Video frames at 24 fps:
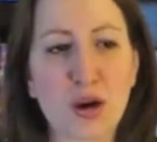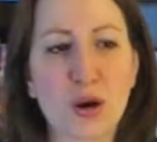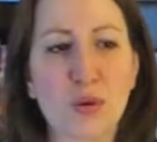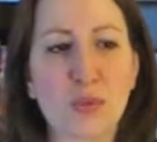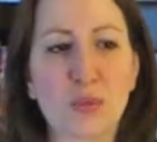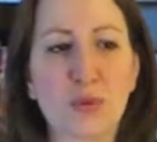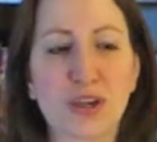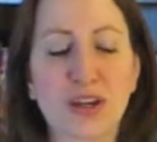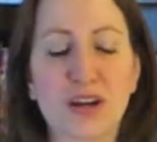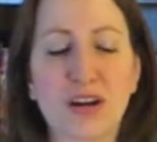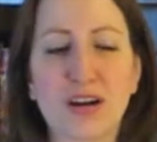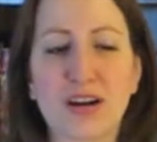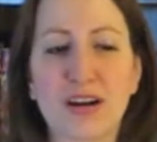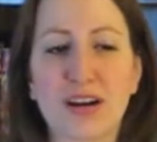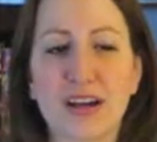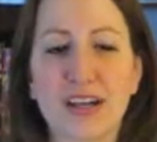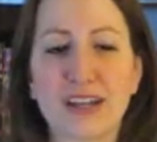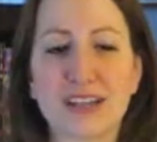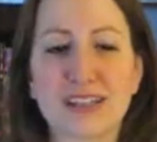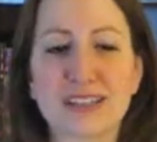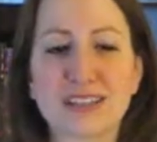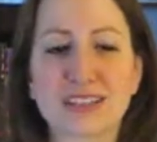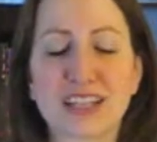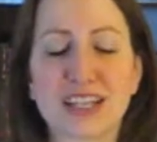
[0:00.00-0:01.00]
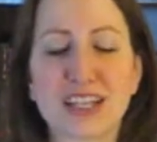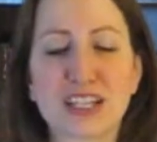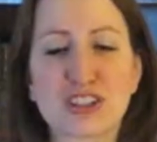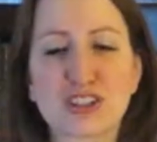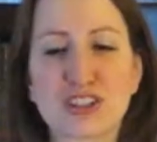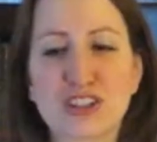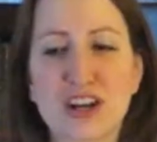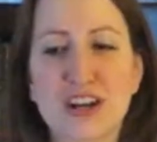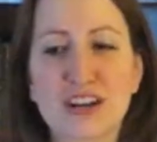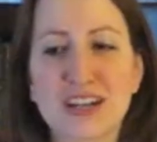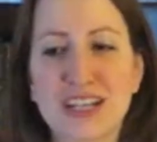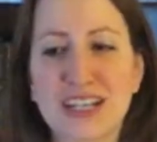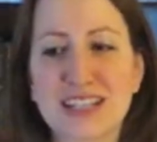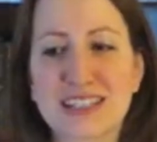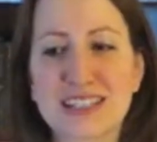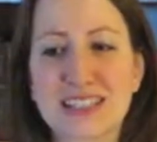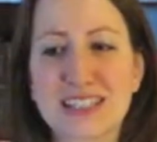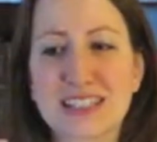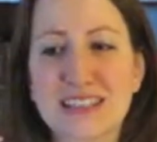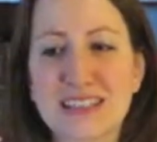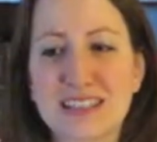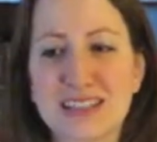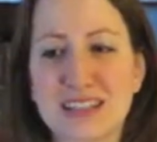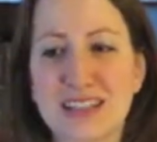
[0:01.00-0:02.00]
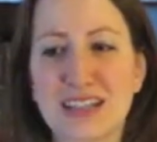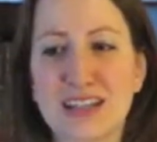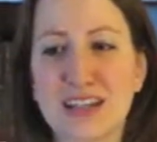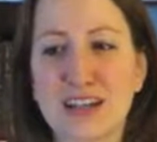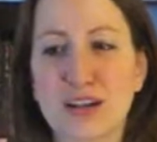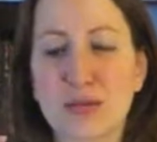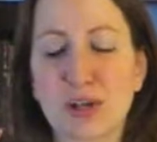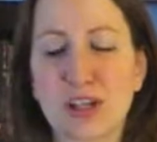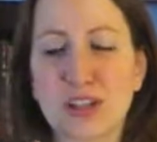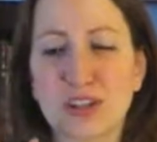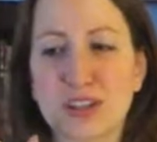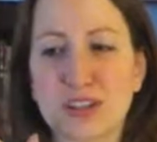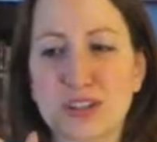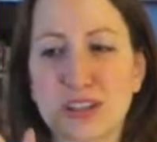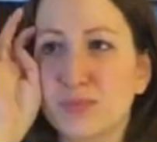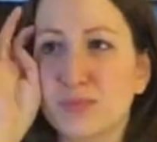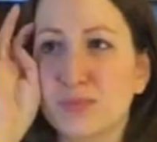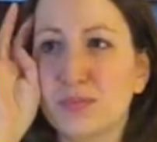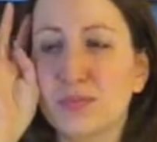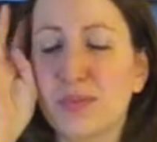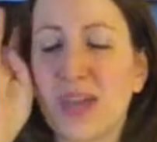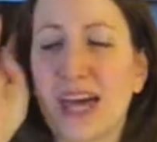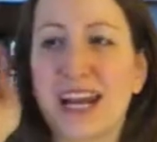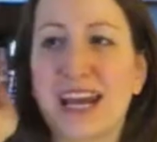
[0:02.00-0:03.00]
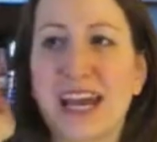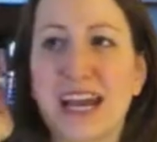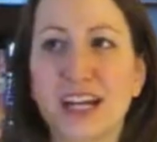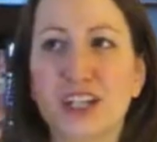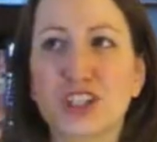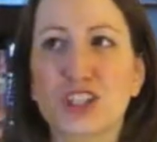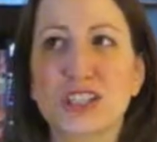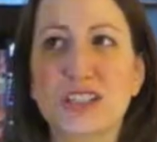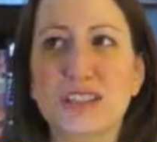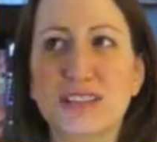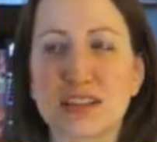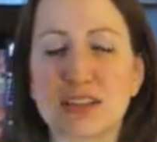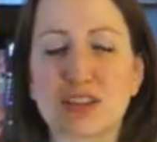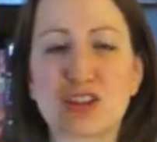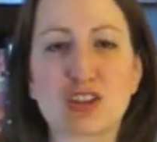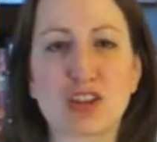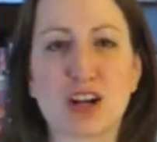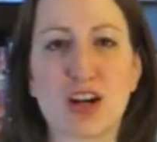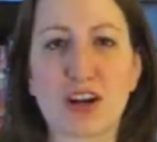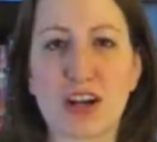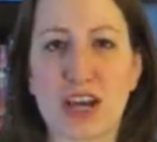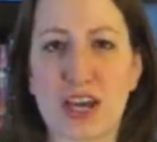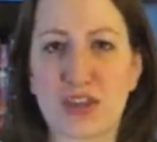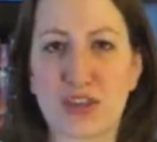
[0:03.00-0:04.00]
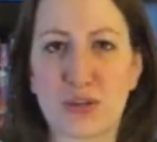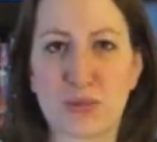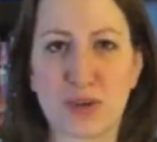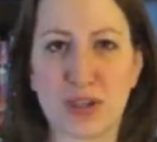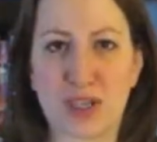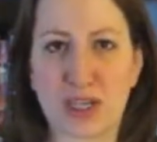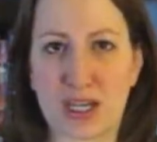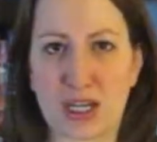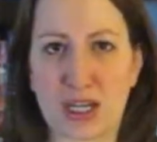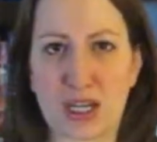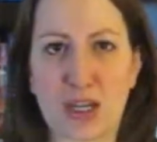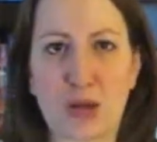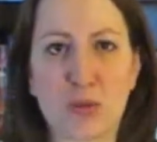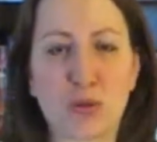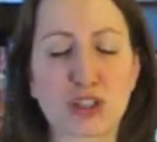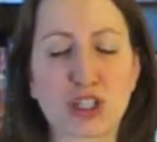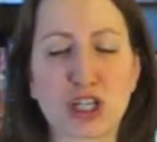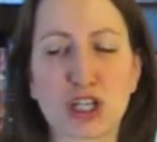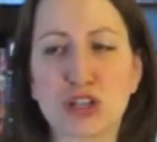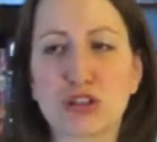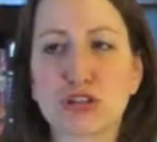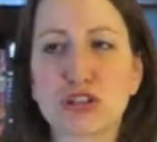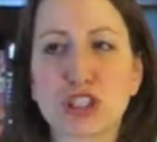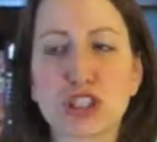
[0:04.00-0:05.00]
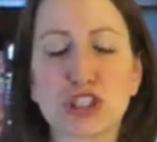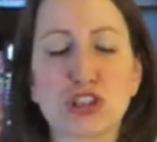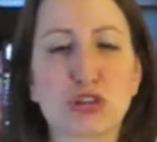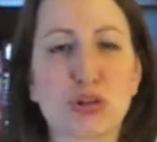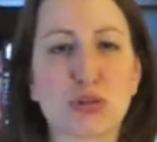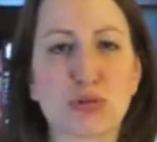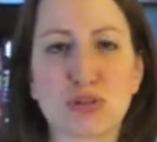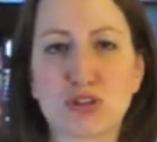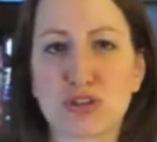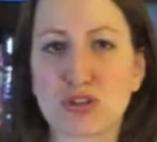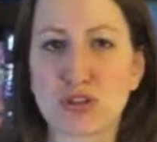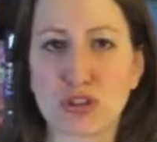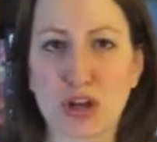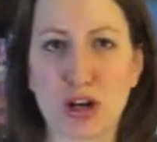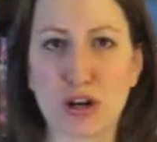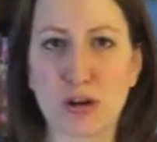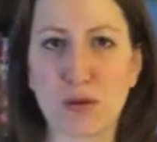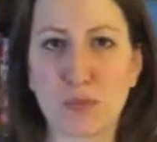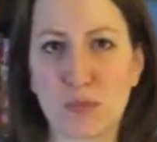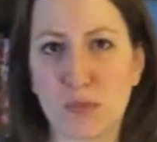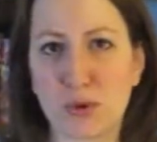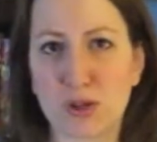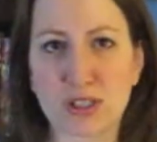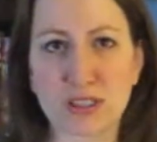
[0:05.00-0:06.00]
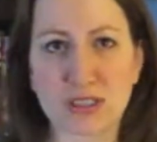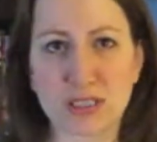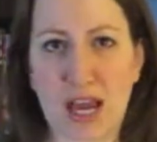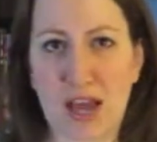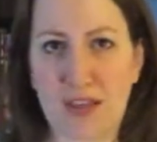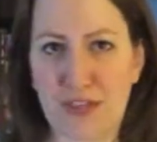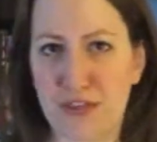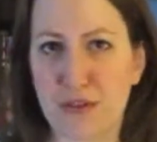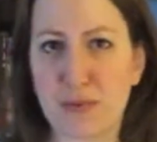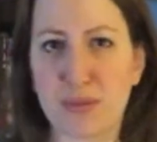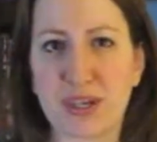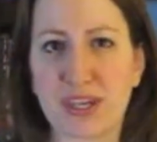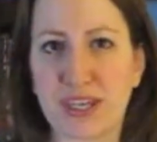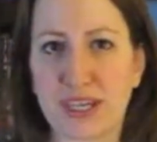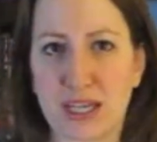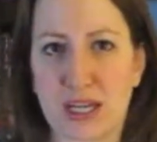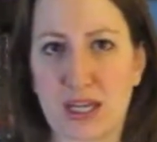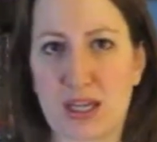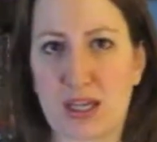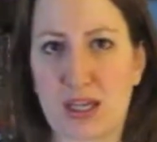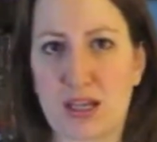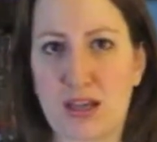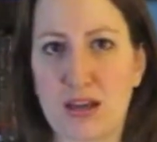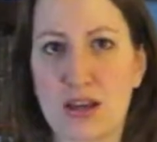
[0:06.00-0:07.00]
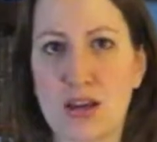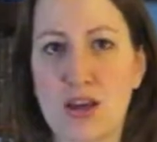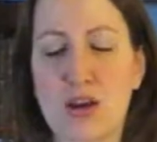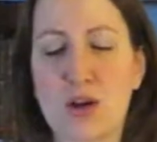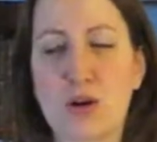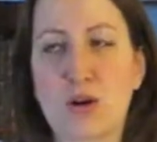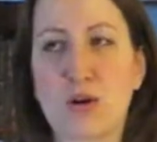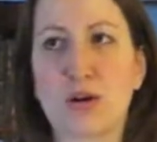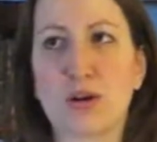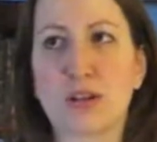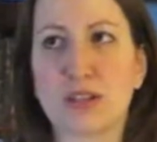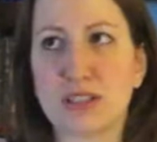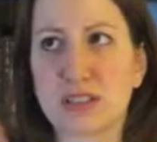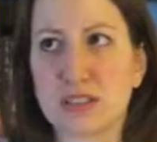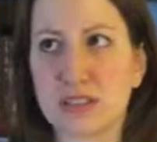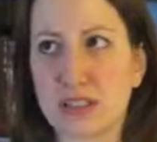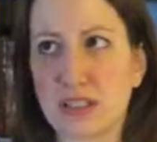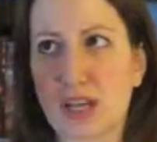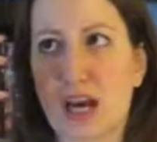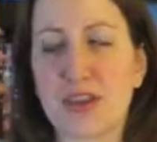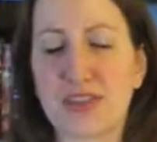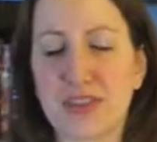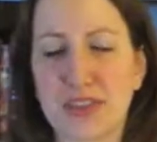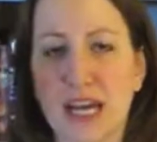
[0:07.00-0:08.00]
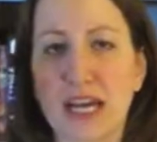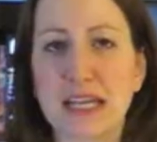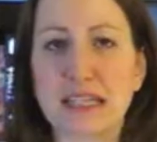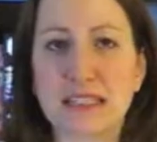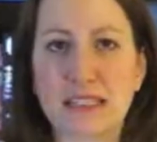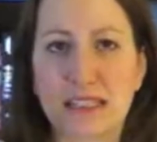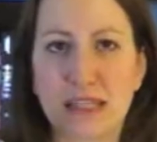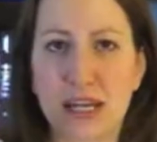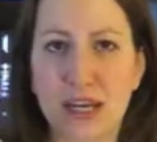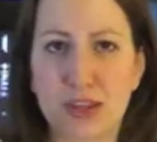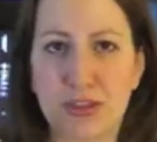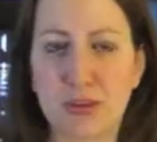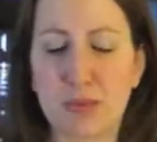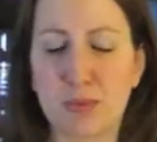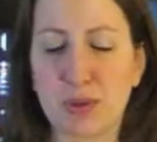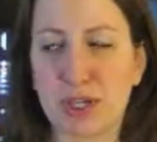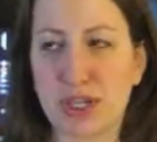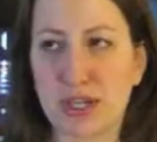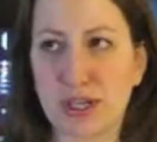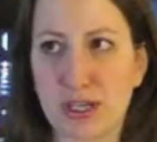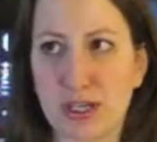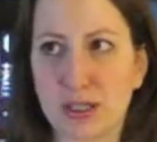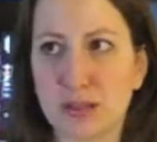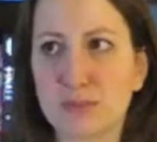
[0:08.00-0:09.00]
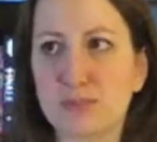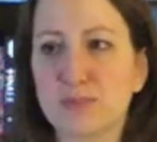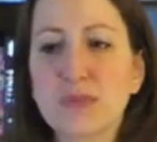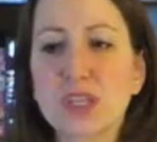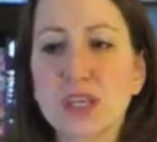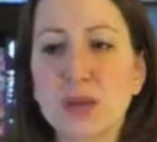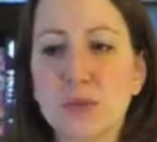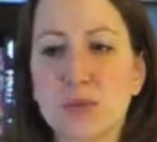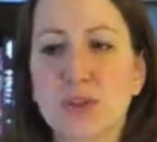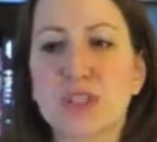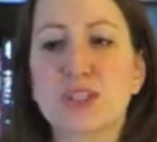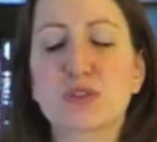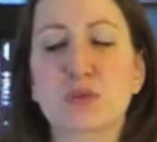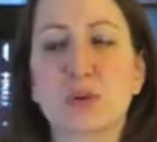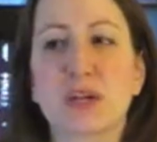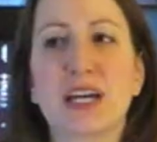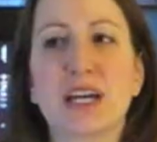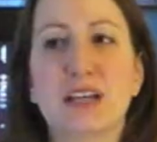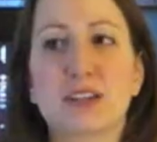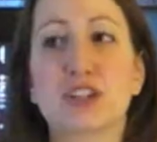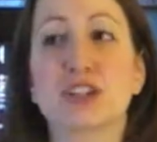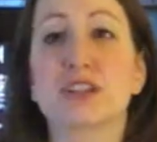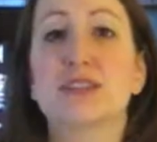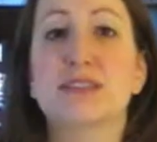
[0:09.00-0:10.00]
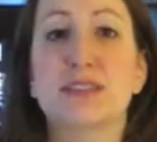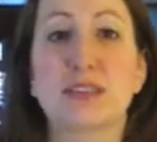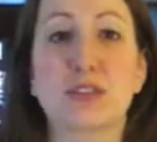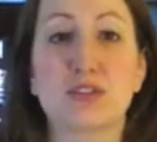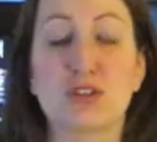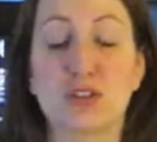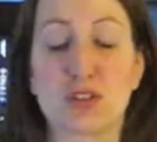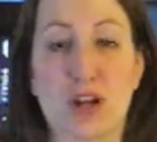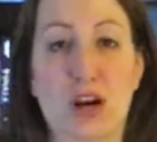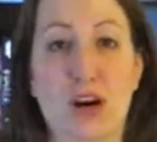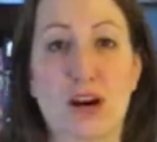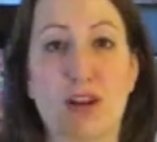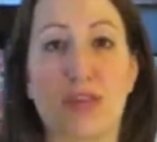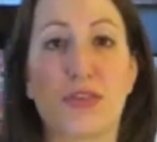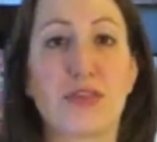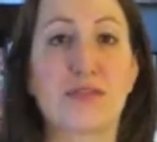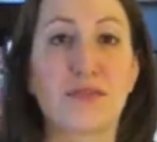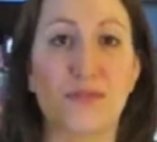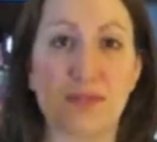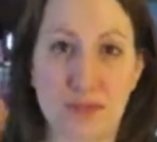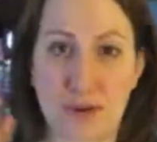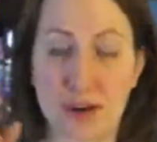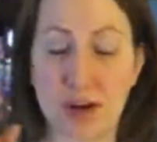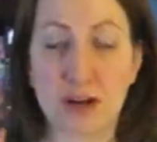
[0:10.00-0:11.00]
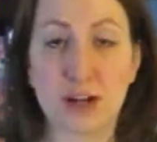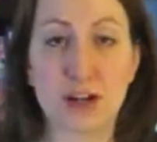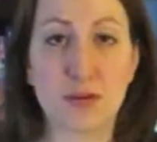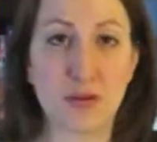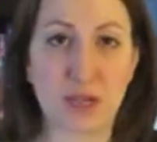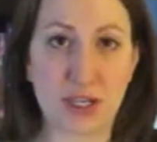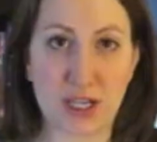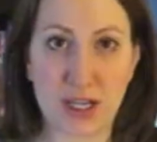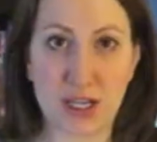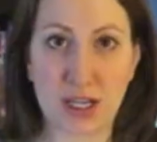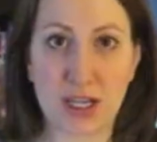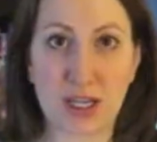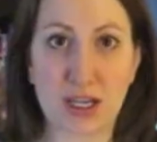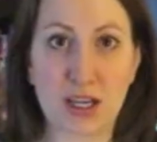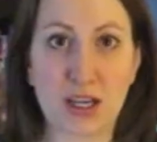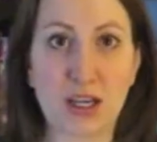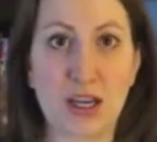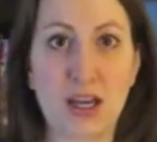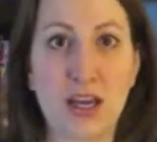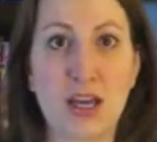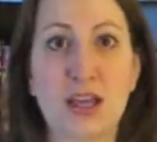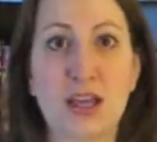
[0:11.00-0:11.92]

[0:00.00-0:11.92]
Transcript: because like it started as the seed about this, and I actually did start at the beginning, which I usually don't start books at the beginning, or at least not the idea at the beginning. But this one I actually did start at the very beginning.